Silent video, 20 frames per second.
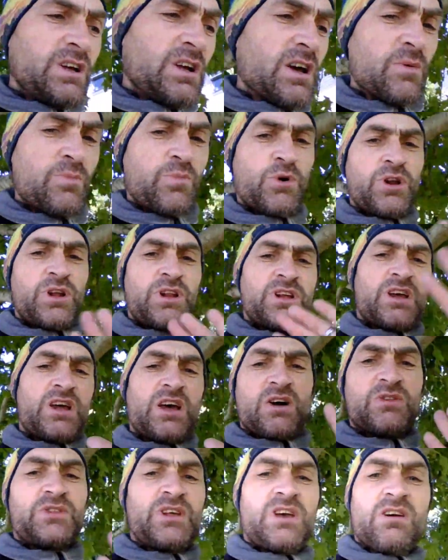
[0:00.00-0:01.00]
I'm putting it
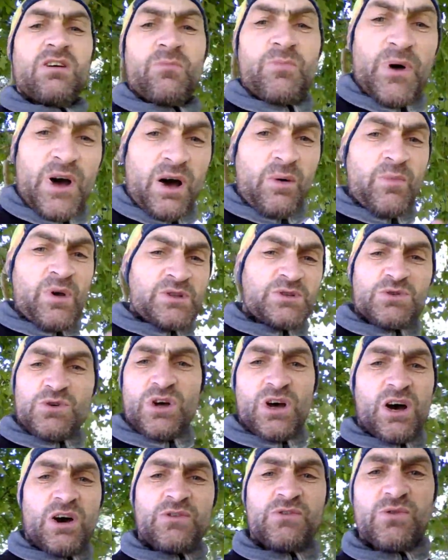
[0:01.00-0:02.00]
out there about mental
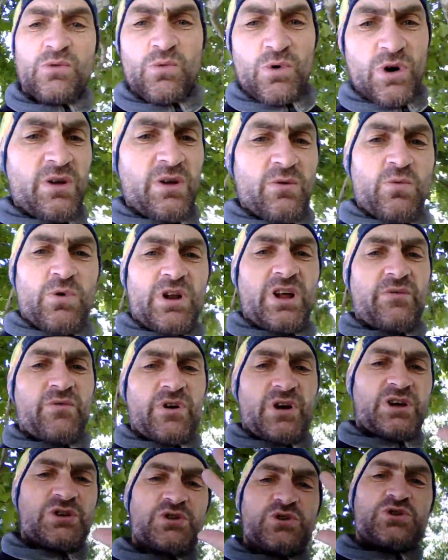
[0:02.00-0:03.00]
health and
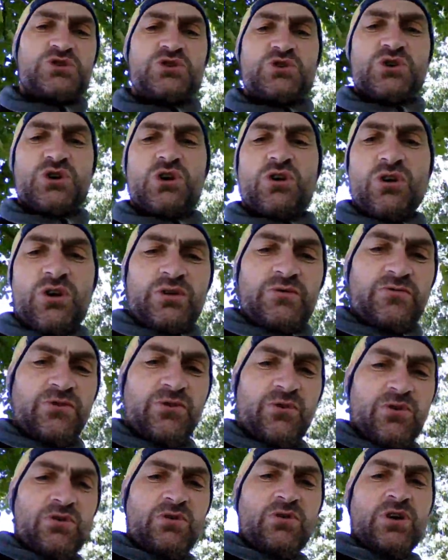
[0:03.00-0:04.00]
whatever issues you're going
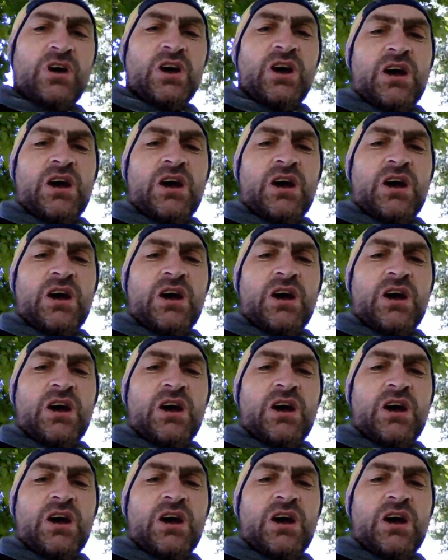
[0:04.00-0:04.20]
through.